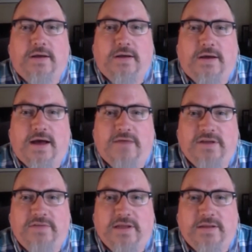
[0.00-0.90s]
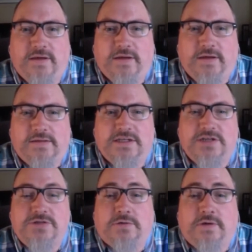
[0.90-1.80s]
I've lived in the central
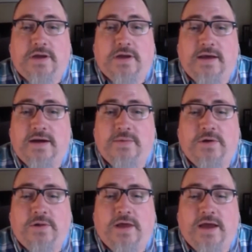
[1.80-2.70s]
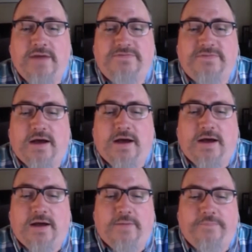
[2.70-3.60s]
North Carolina my whole life.
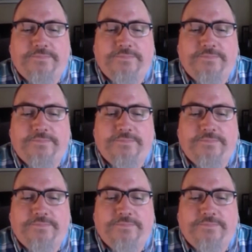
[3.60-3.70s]
Um,